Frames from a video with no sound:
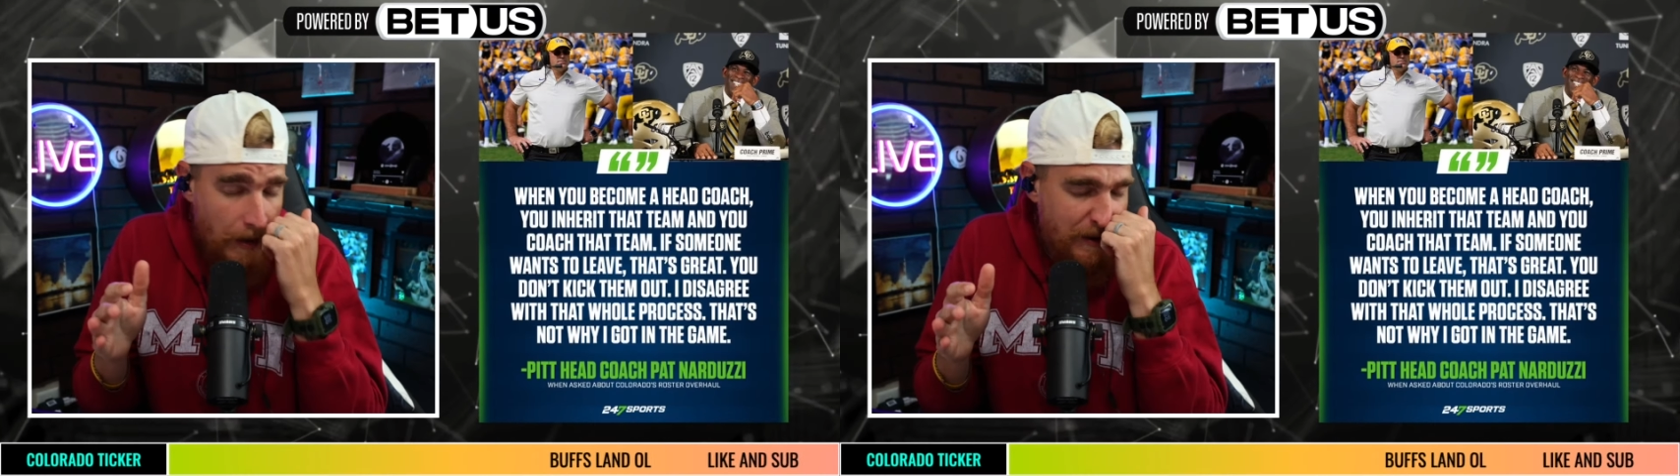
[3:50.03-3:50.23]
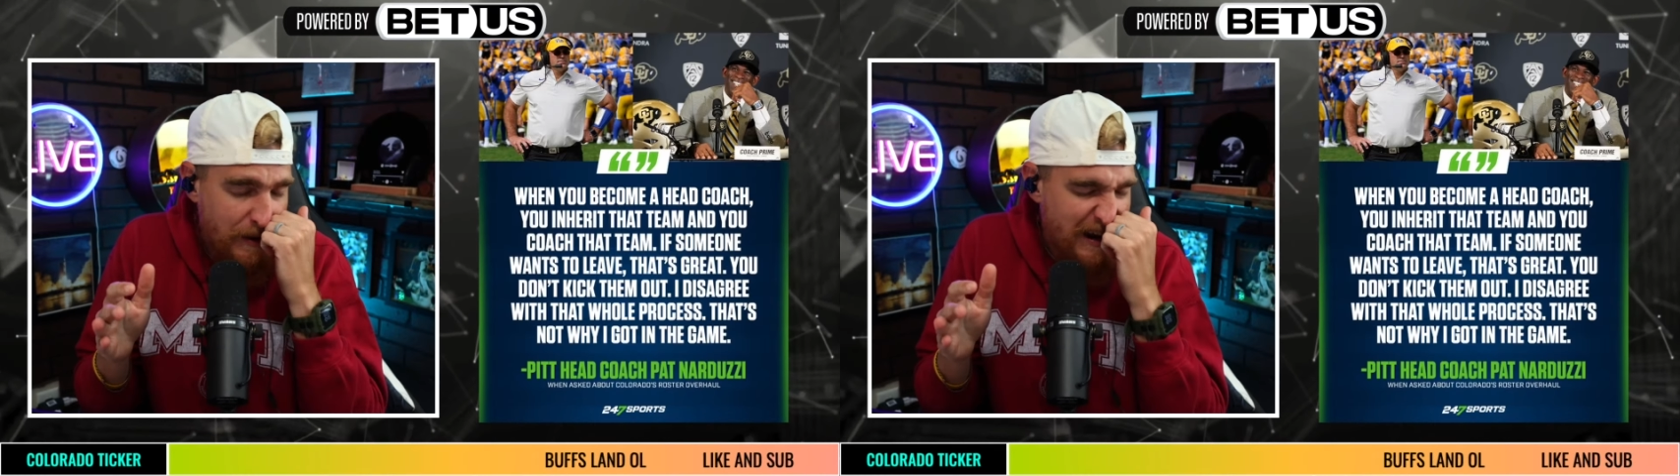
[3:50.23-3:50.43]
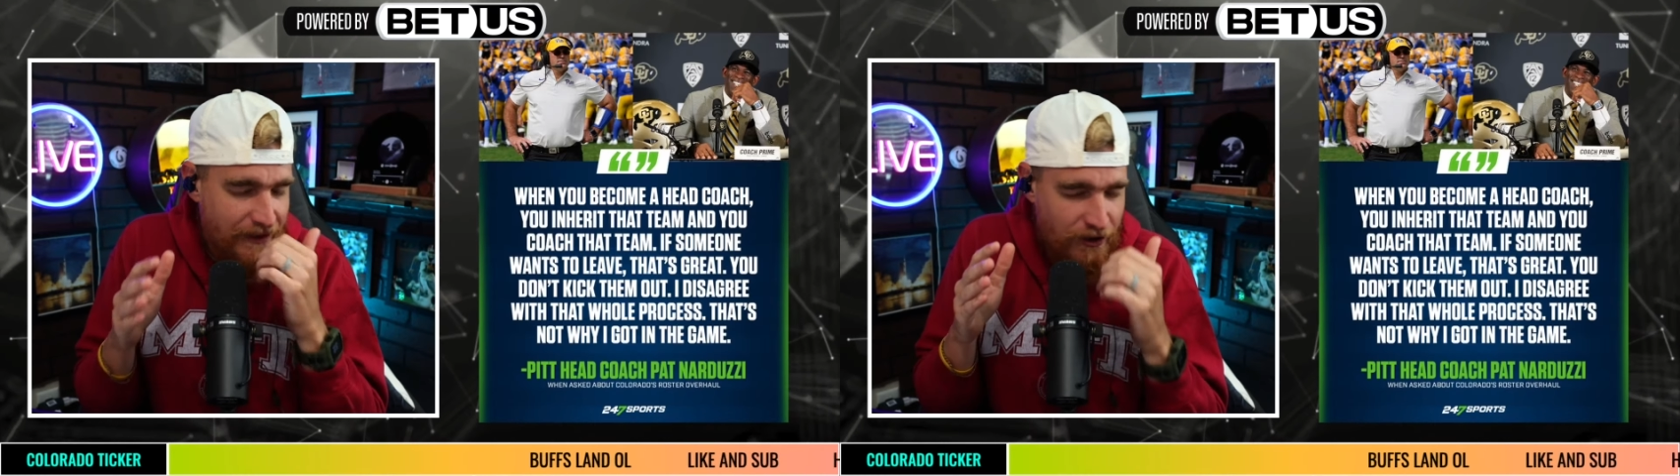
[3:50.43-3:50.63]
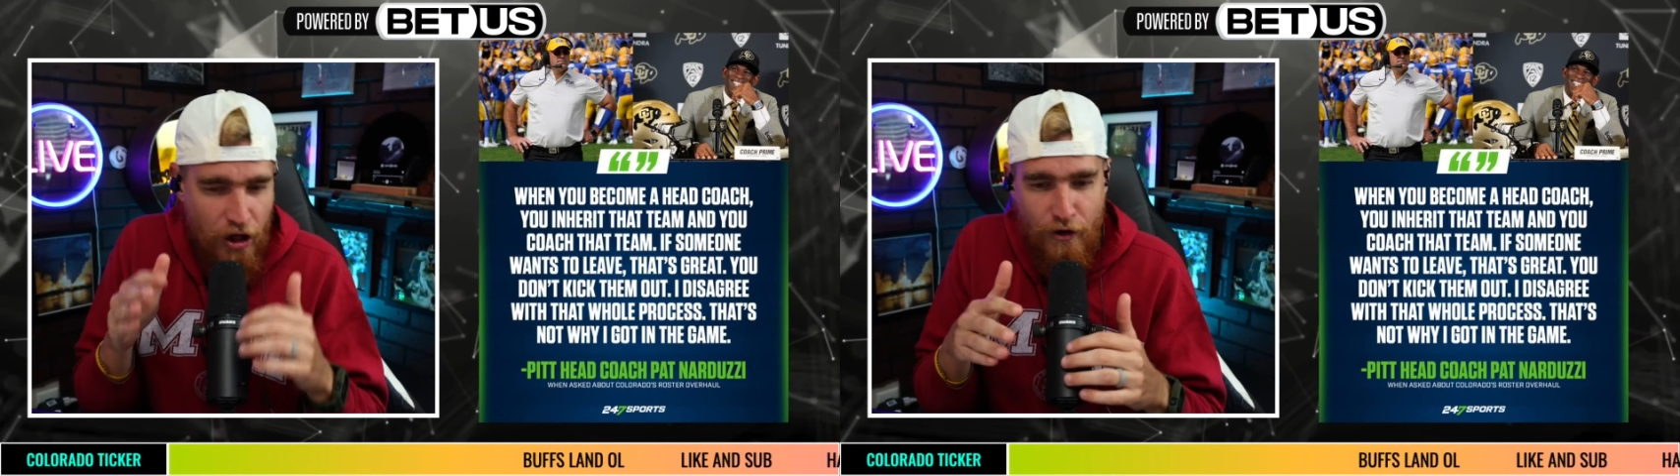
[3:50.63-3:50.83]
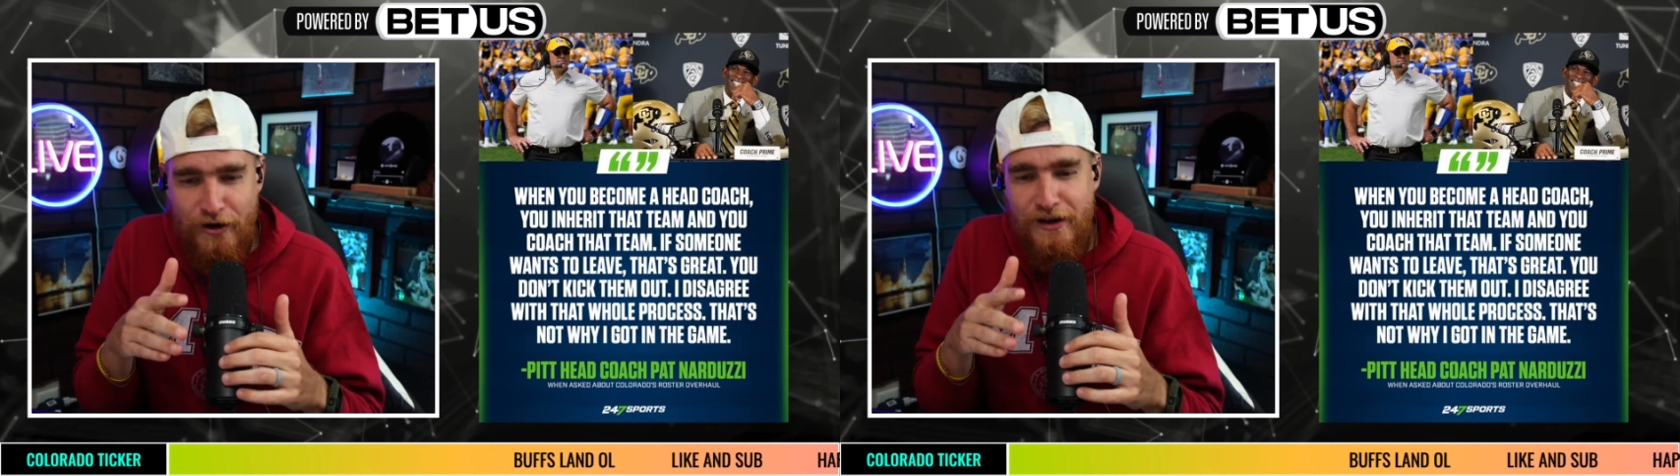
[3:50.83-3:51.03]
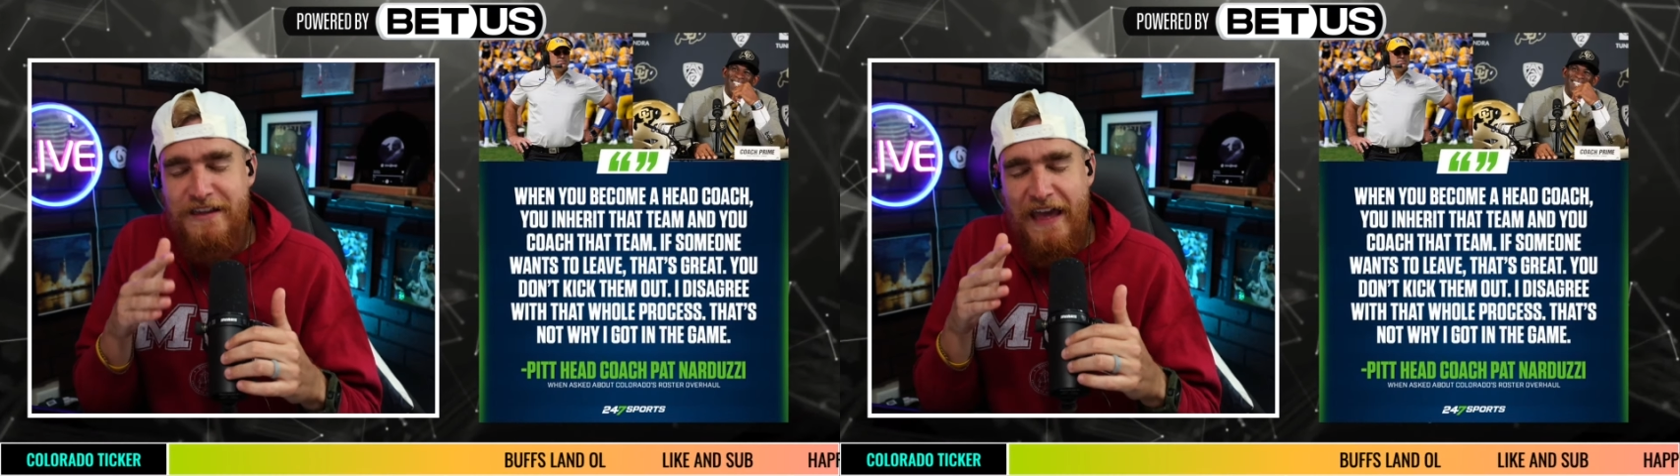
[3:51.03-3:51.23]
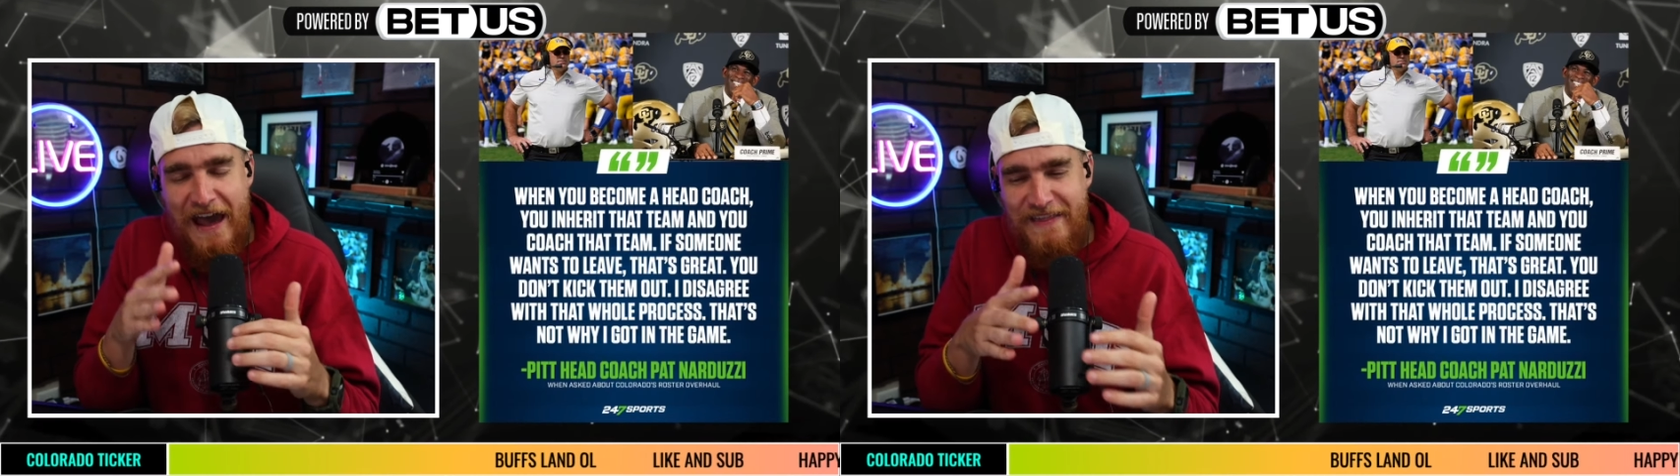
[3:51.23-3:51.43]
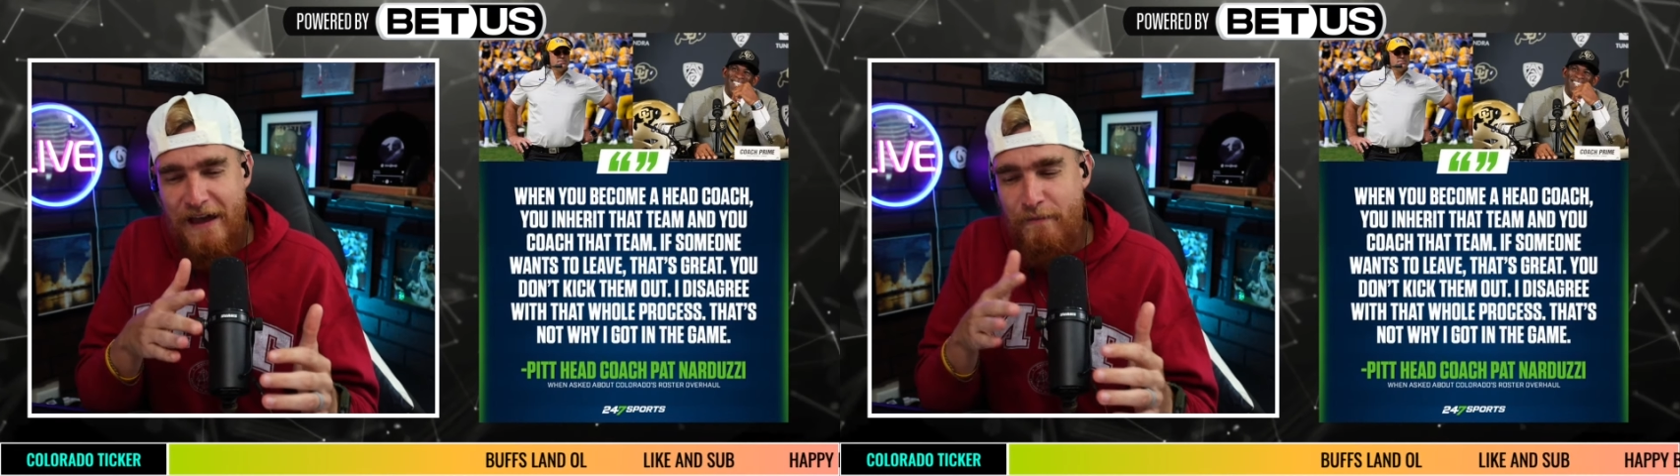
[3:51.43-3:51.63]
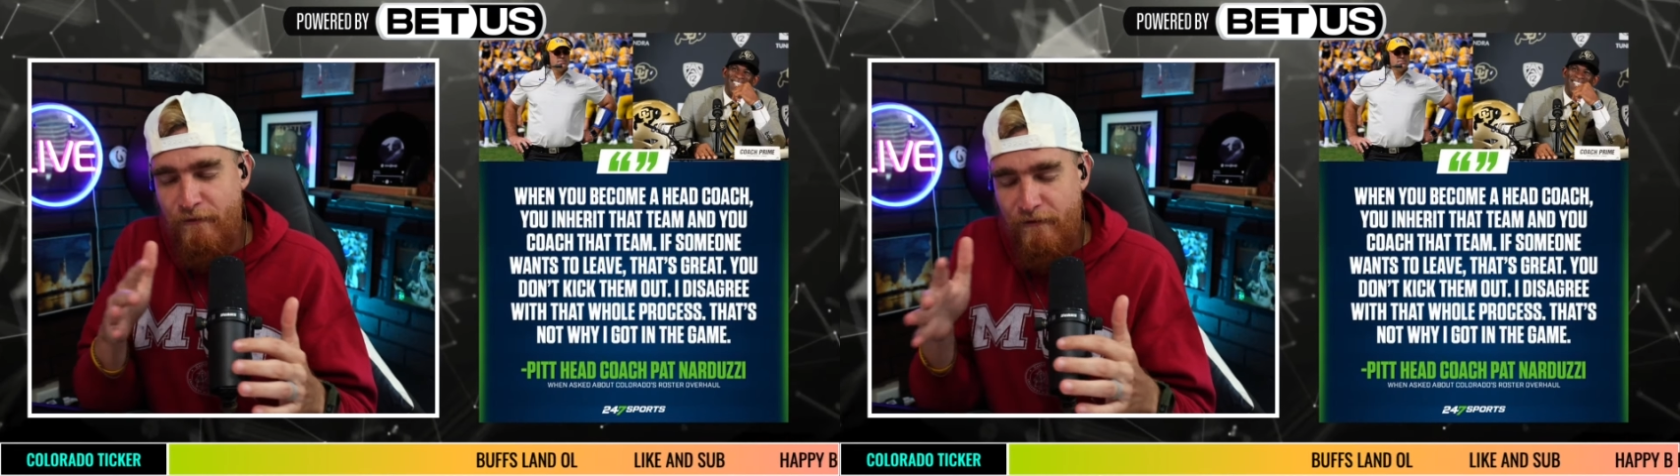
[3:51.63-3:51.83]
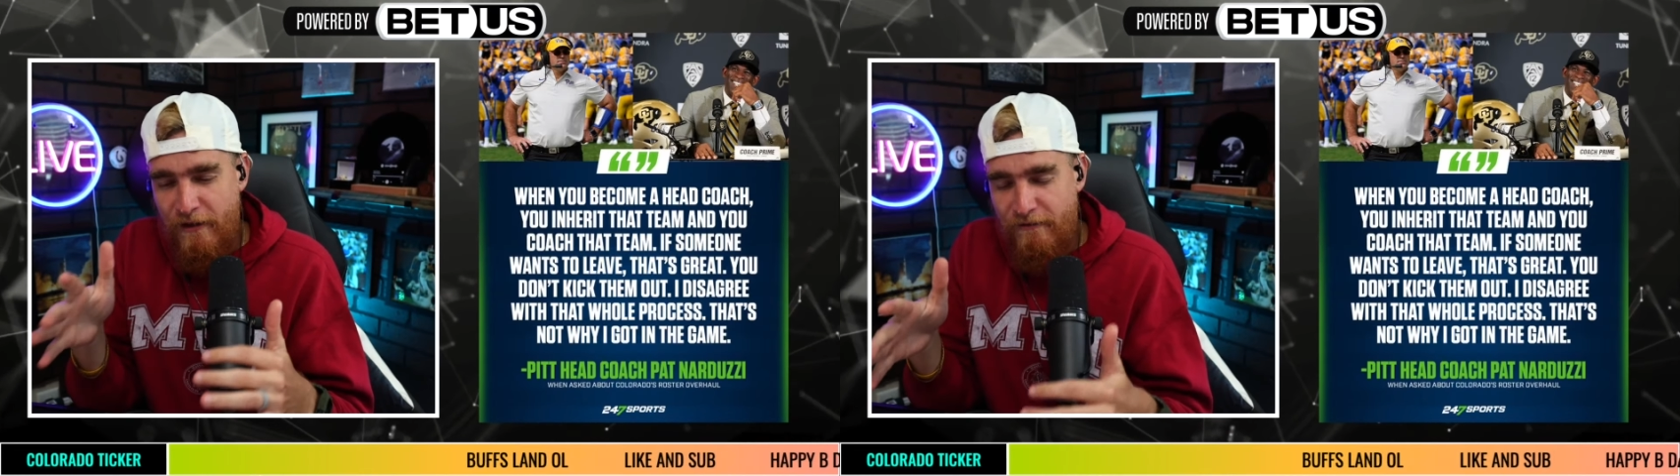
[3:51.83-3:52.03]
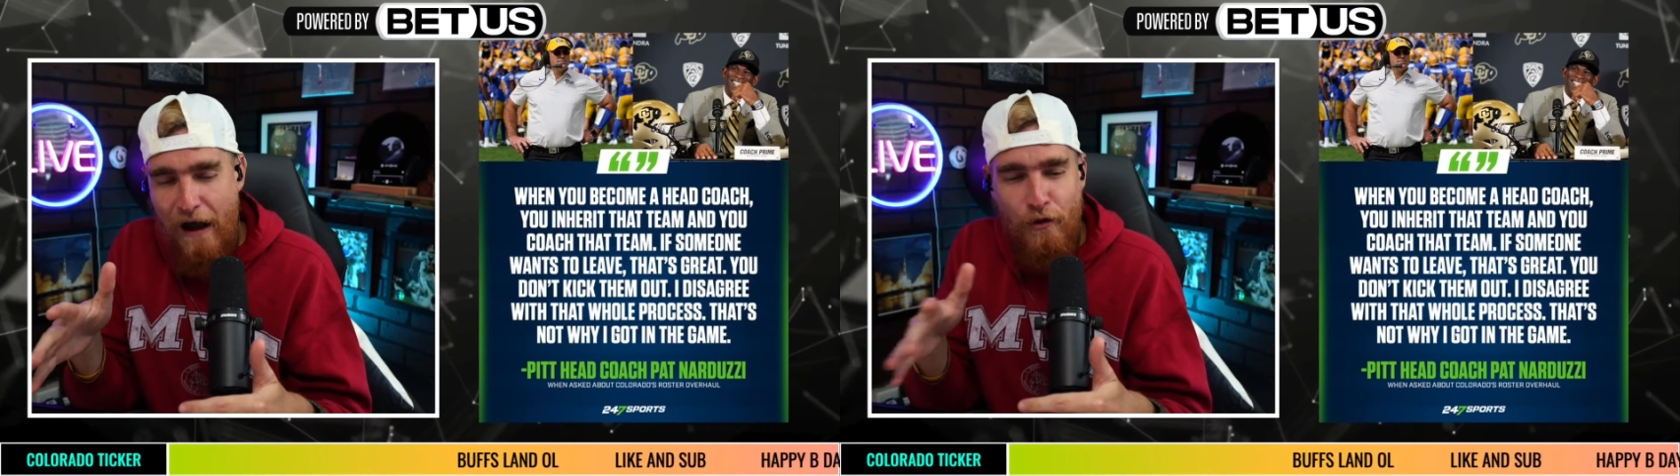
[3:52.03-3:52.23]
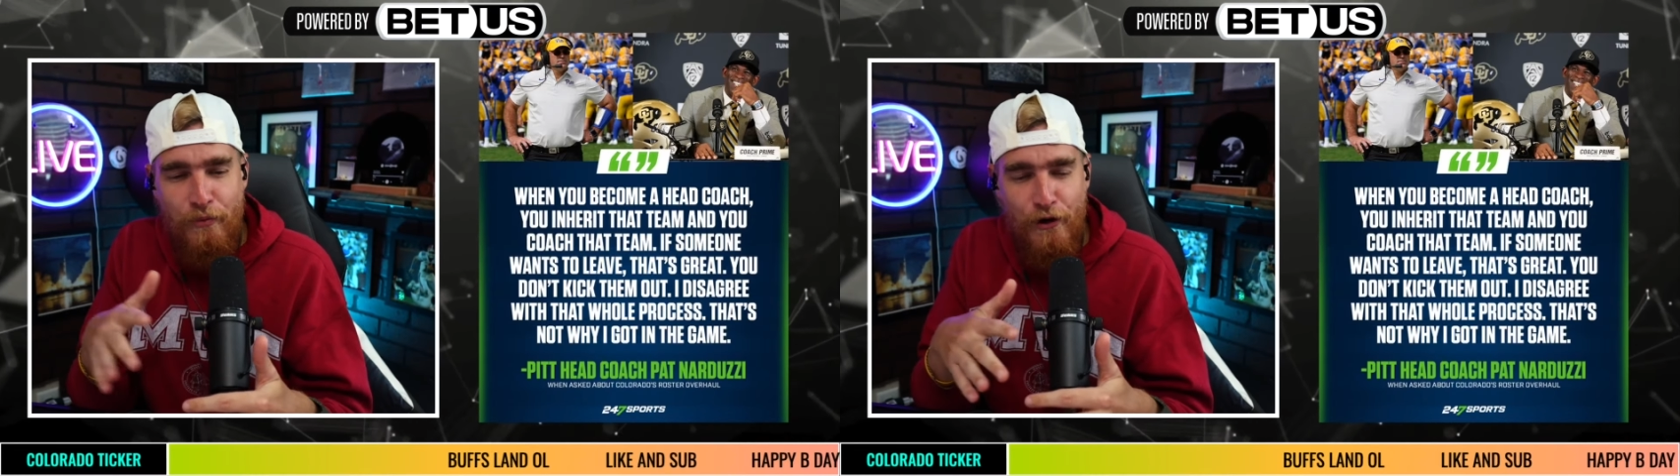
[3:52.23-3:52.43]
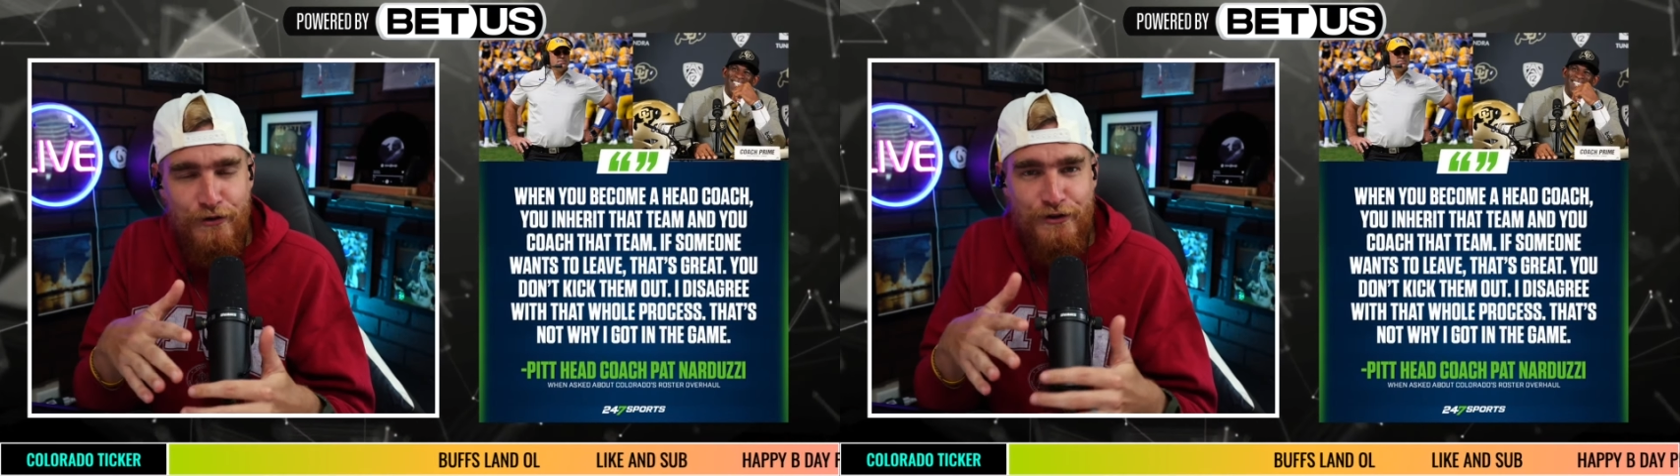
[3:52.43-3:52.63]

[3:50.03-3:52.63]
I mean, anything that Colorado does, they had the viral post